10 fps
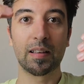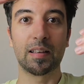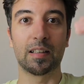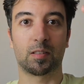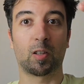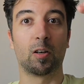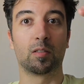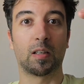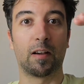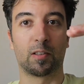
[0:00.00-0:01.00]
it's going
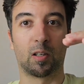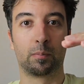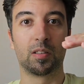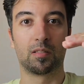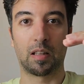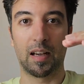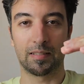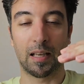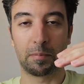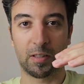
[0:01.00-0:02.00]
to have a complete
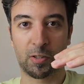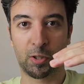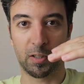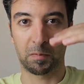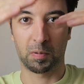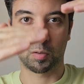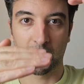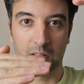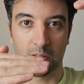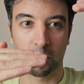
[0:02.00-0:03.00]
dynamic shift
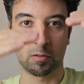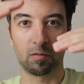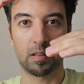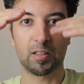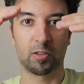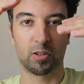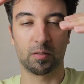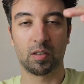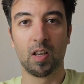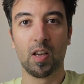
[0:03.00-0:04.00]
between the two
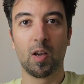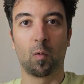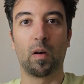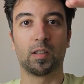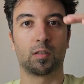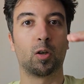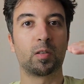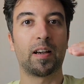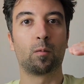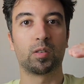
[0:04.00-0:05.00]
relationships. Whereas
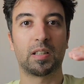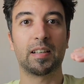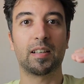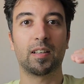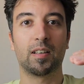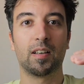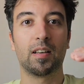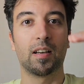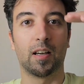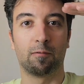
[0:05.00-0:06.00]
Logain was here
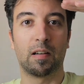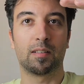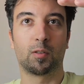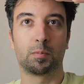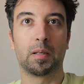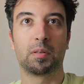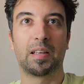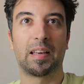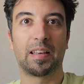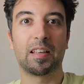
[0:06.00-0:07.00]
and Rand was maybe
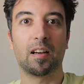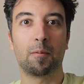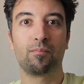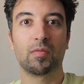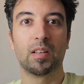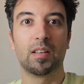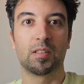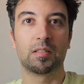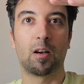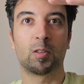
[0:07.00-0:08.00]
here,
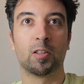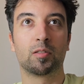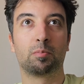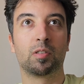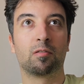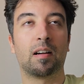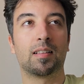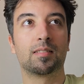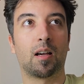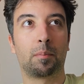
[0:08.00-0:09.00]
it's now going to be
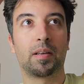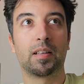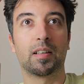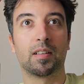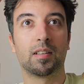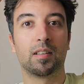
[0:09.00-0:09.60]
Rand up here